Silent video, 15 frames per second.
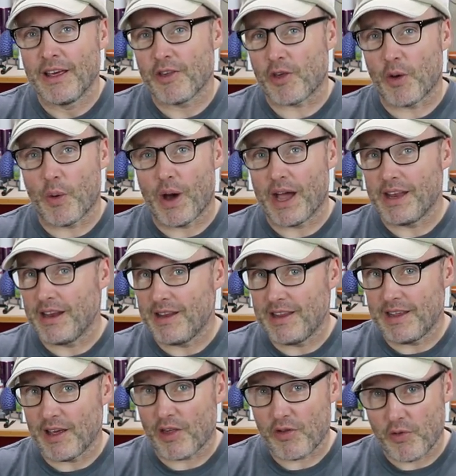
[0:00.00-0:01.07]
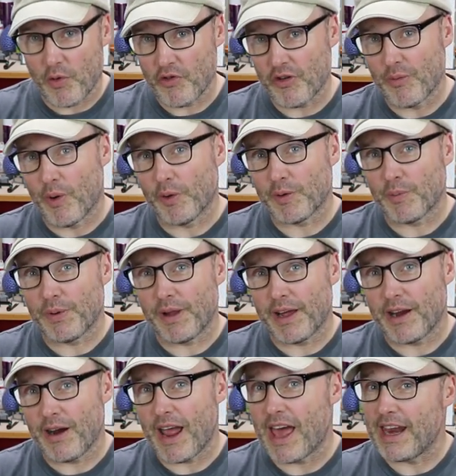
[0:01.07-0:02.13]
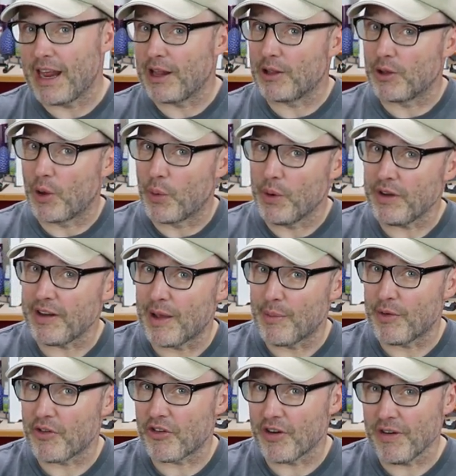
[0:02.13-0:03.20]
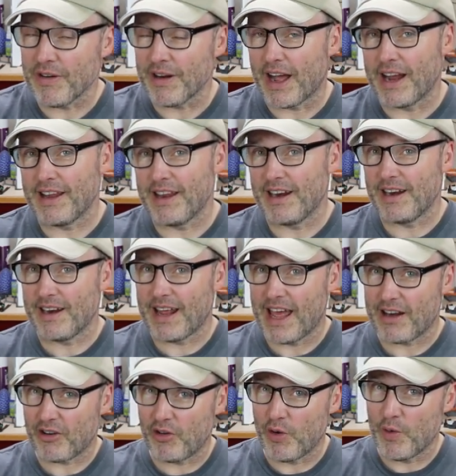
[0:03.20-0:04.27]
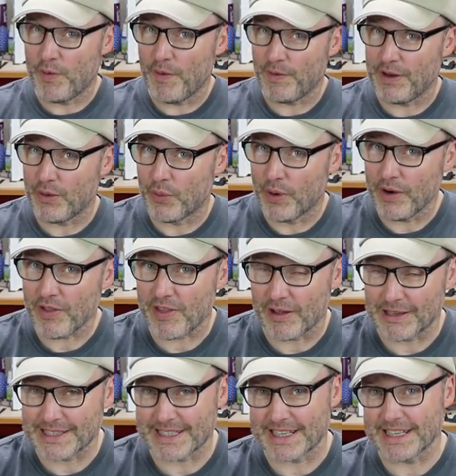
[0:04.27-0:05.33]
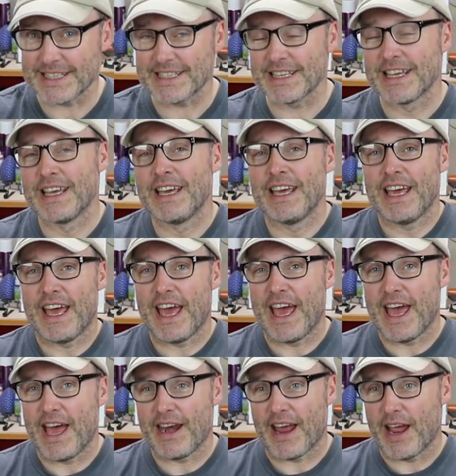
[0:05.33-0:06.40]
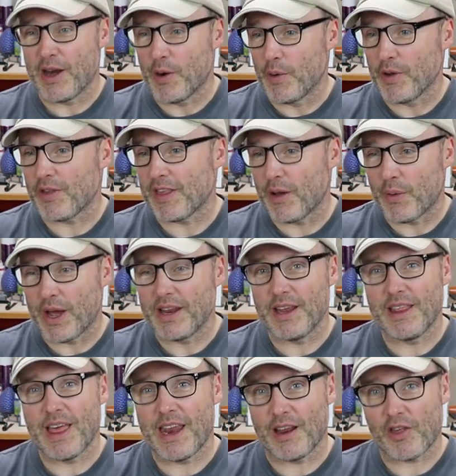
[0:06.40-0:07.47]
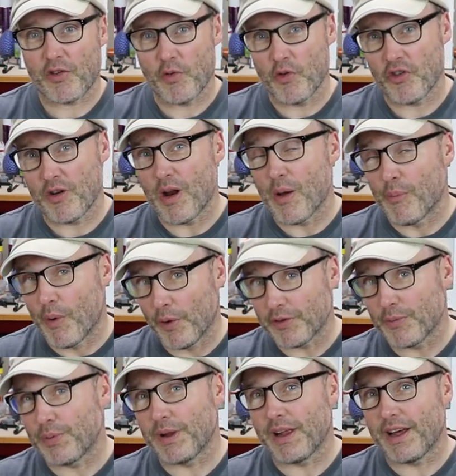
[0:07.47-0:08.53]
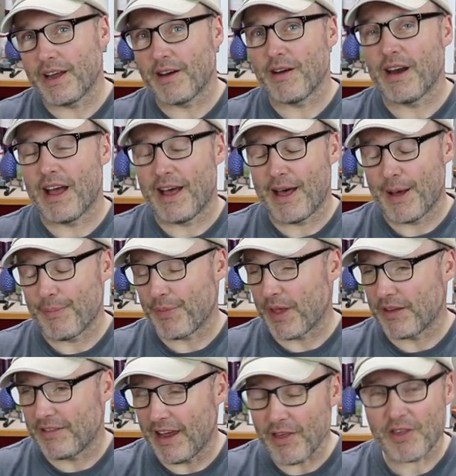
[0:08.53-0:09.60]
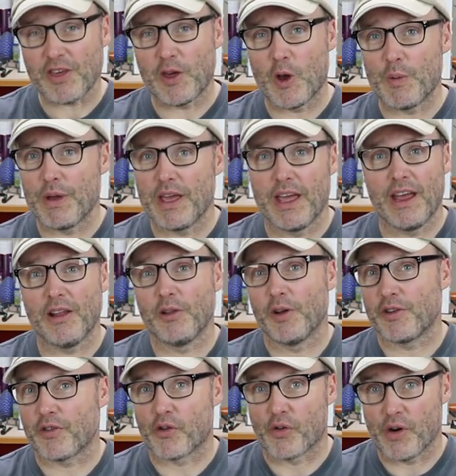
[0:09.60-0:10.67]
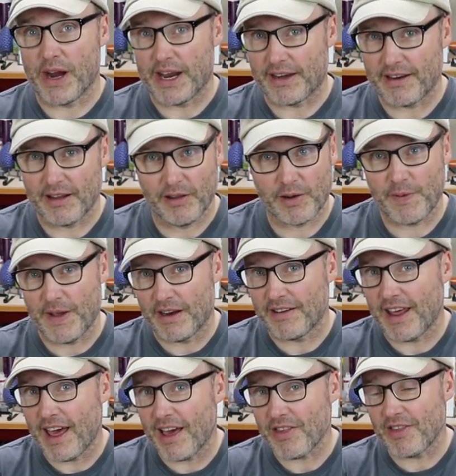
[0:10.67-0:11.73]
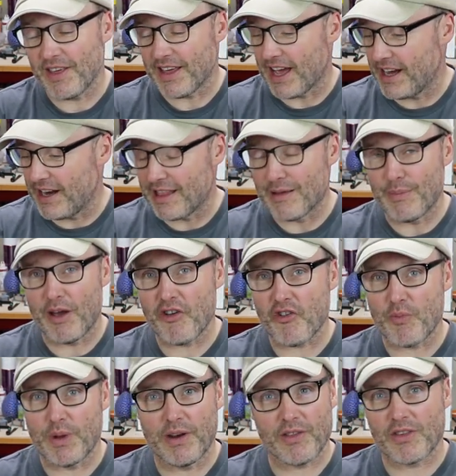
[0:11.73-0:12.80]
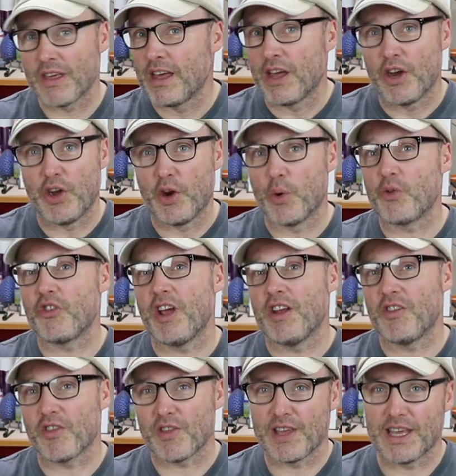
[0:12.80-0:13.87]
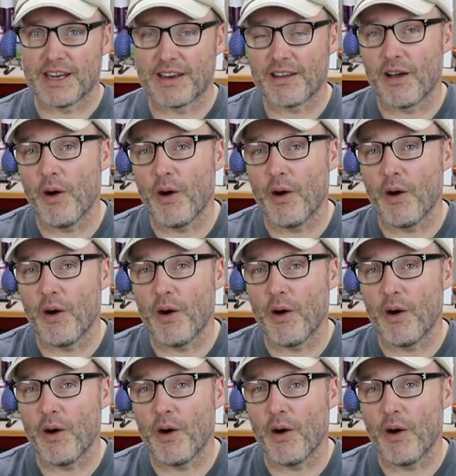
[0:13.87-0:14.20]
So I did the extrusion multiplier at a lower temperature. I did it at 251 Celsius. And I noticed that when I did that extrusion multiplier uh, test cube, it looked great. It looked fantastic. I did the measurements, no changes needed.